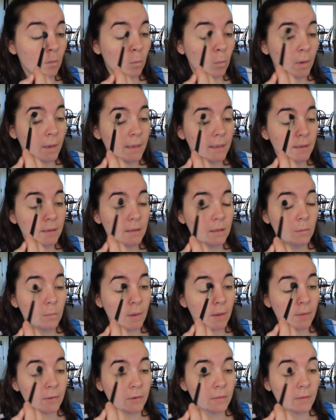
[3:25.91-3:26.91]
What is the
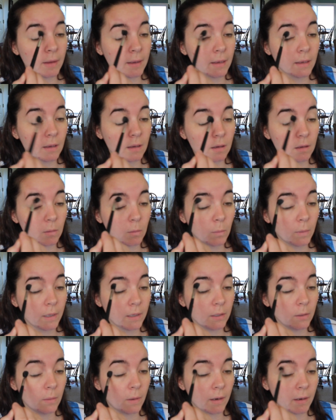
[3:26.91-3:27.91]
weather like
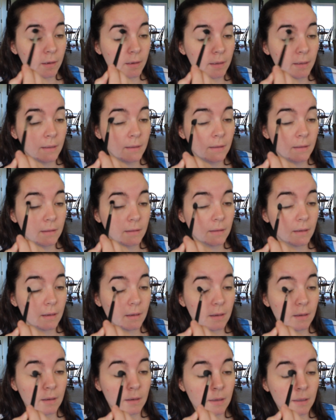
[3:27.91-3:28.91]
where you are? It is
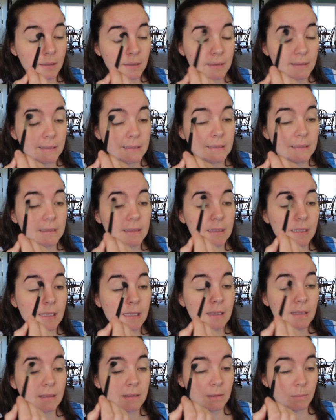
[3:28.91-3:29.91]

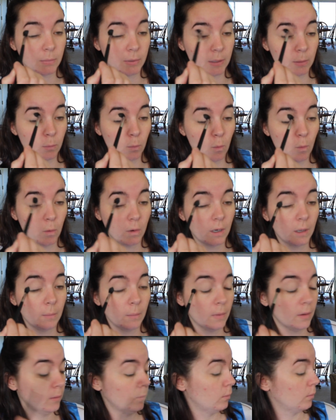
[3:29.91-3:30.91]
unseasonably
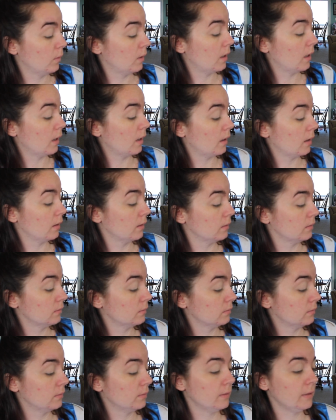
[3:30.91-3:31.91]
warm uh,
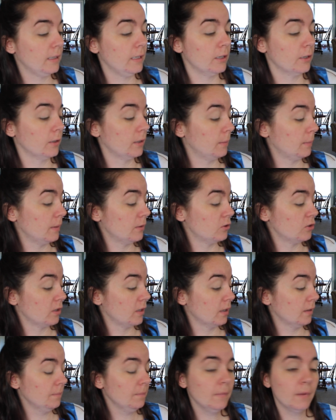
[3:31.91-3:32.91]
here in
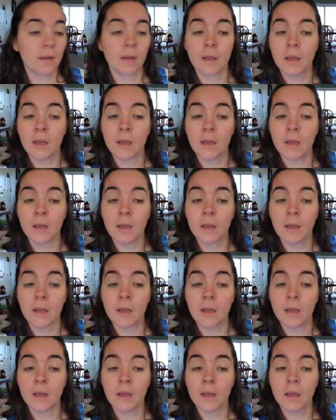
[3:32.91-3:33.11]
Michigan.